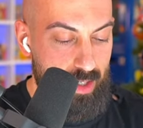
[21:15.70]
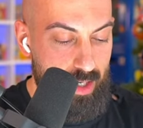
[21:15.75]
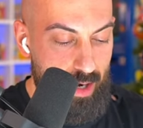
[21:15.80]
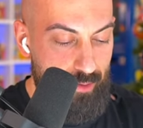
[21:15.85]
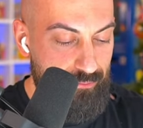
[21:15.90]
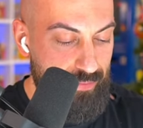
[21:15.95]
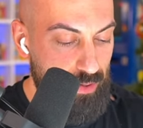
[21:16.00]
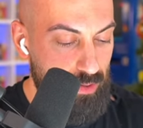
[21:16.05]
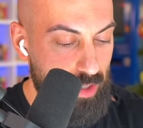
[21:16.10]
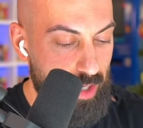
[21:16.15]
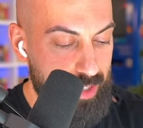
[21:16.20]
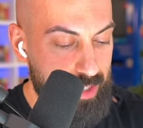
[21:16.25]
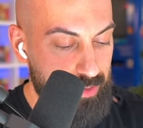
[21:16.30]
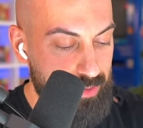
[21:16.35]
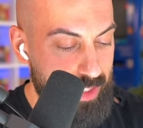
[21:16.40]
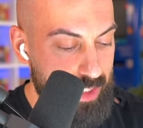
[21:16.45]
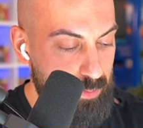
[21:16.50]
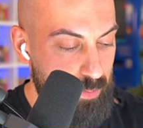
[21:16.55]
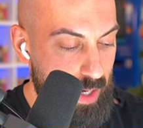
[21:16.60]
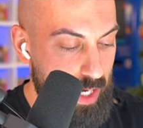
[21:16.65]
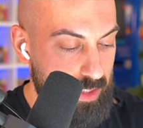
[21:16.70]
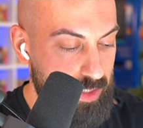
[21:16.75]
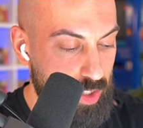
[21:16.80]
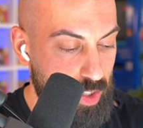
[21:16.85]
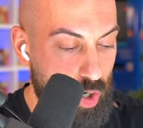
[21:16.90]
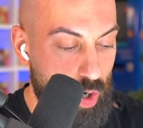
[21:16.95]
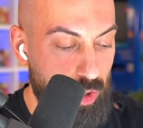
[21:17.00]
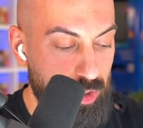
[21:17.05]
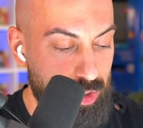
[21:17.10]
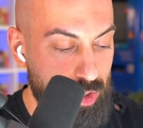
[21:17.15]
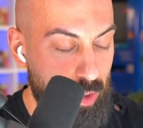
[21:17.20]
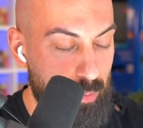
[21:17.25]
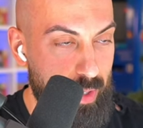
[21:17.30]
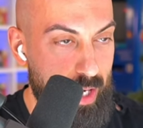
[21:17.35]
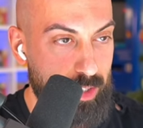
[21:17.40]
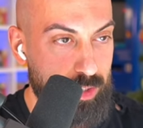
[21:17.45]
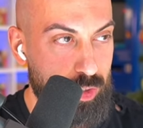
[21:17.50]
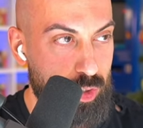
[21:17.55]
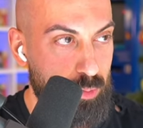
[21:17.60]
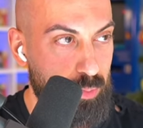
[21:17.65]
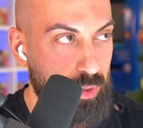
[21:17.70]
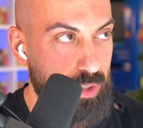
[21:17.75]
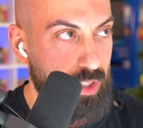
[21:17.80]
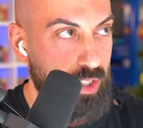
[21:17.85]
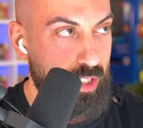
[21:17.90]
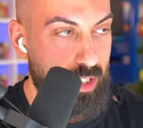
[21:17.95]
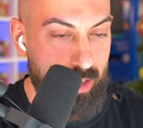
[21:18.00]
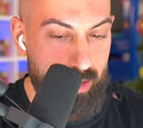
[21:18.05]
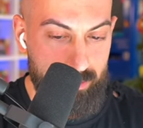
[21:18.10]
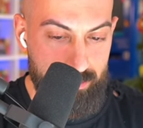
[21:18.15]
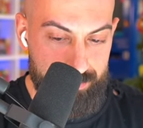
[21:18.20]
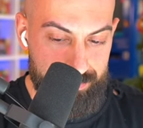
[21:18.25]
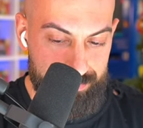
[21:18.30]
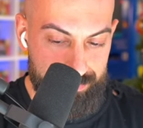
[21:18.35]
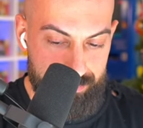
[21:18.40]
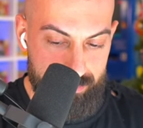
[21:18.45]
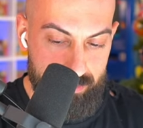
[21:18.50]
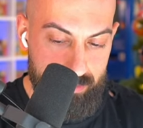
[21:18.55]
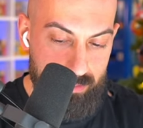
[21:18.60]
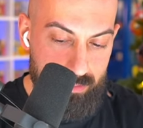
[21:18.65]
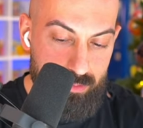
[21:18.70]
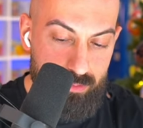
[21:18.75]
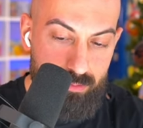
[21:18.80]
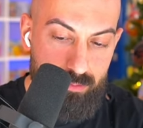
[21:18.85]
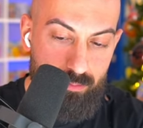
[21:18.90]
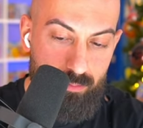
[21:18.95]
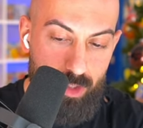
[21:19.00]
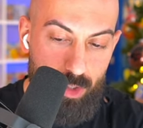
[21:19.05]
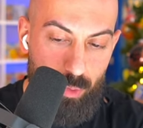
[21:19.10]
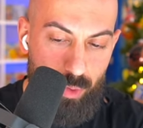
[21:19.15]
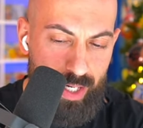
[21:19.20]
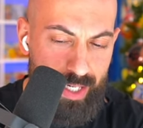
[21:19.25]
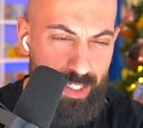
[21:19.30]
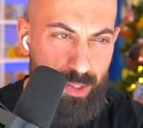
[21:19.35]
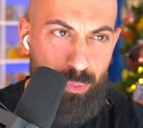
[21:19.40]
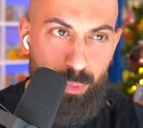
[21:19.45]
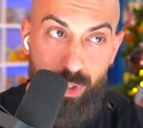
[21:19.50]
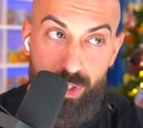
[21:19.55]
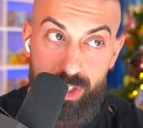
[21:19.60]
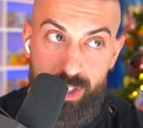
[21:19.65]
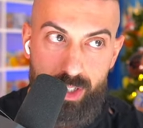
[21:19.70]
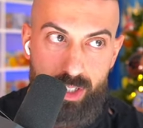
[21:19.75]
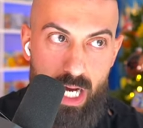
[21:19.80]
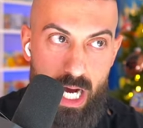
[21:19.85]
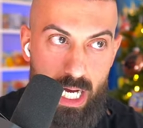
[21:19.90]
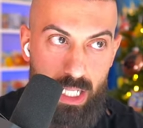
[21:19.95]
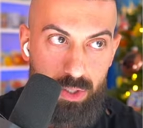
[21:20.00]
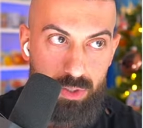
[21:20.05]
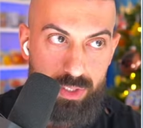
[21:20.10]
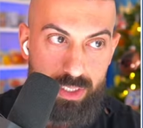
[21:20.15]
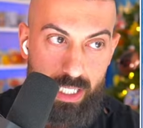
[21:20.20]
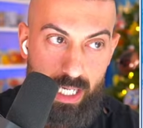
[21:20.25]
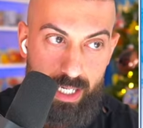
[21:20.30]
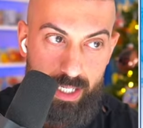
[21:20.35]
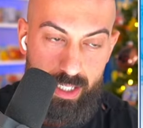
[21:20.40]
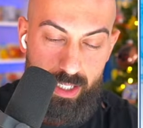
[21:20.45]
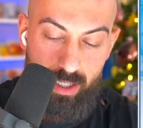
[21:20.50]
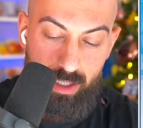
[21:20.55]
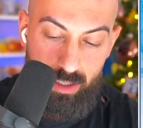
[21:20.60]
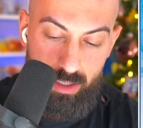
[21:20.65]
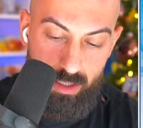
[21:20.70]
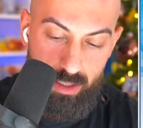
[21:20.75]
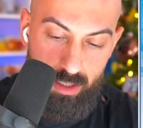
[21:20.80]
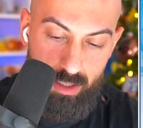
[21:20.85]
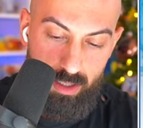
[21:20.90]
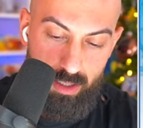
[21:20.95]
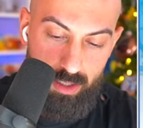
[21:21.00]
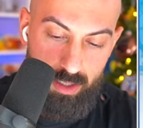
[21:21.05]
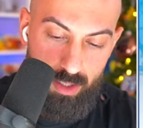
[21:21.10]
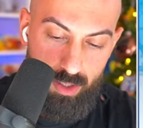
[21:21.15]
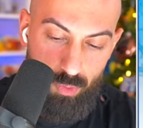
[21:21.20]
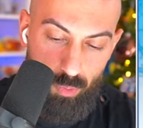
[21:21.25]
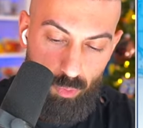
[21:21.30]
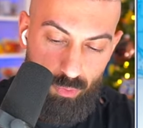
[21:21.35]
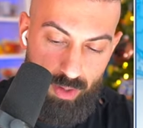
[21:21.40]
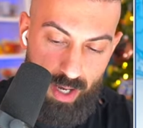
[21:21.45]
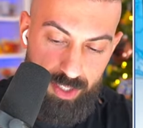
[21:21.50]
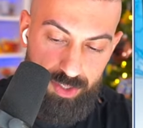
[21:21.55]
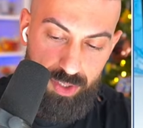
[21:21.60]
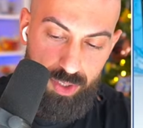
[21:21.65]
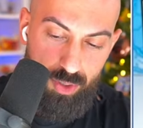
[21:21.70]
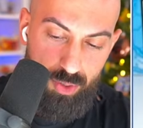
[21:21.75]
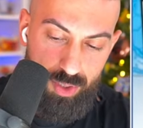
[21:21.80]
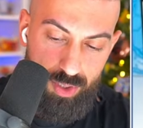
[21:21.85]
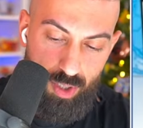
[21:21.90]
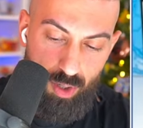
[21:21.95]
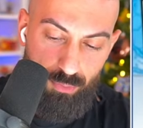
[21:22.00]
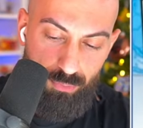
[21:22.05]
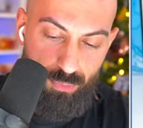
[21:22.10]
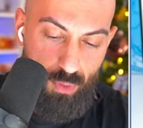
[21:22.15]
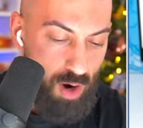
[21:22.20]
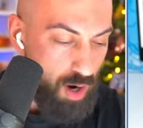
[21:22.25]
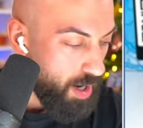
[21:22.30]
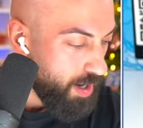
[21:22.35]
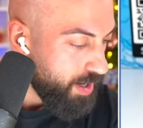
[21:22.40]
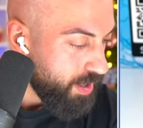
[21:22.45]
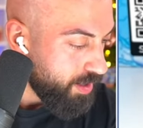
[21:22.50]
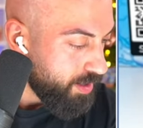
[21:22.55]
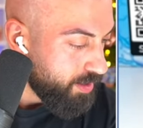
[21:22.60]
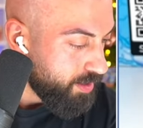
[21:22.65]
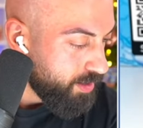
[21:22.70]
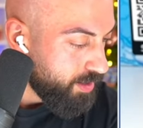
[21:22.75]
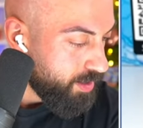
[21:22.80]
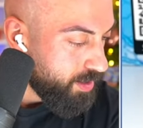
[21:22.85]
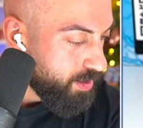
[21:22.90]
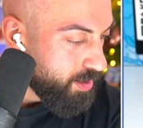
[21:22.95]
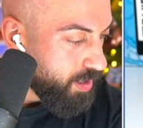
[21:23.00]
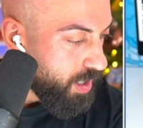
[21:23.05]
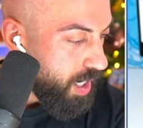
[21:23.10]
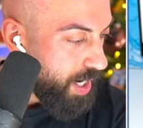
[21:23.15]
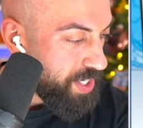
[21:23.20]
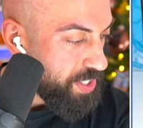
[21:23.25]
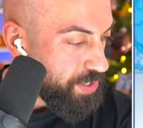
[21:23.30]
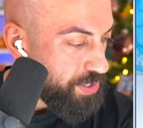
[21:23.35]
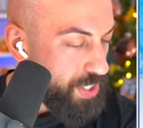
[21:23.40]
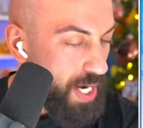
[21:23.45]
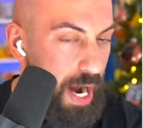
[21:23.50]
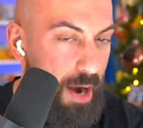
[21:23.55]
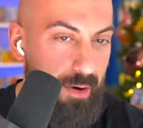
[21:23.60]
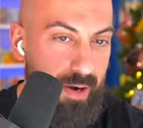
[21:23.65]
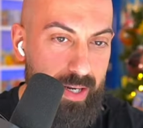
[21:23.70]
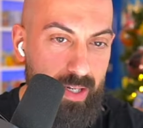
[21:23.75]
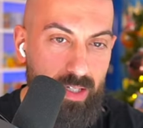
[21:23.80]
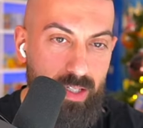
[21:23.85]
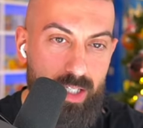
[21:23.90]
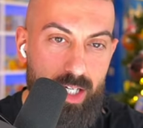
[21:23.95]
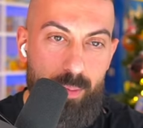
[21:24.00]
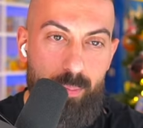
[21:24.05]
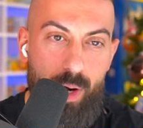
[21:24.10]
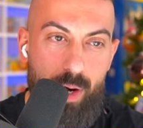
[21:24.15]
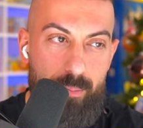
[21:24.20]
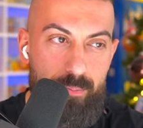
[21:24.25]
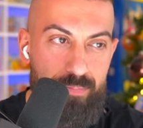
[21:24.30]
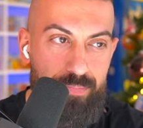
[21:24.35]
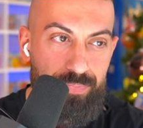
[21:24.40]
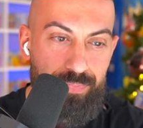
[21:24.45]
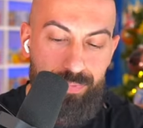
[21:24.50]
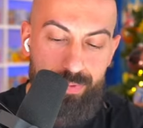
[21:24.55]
The cards are coming out super clean. We're getting really good holos out of here. We've got two so far. All right, Jerry, come on.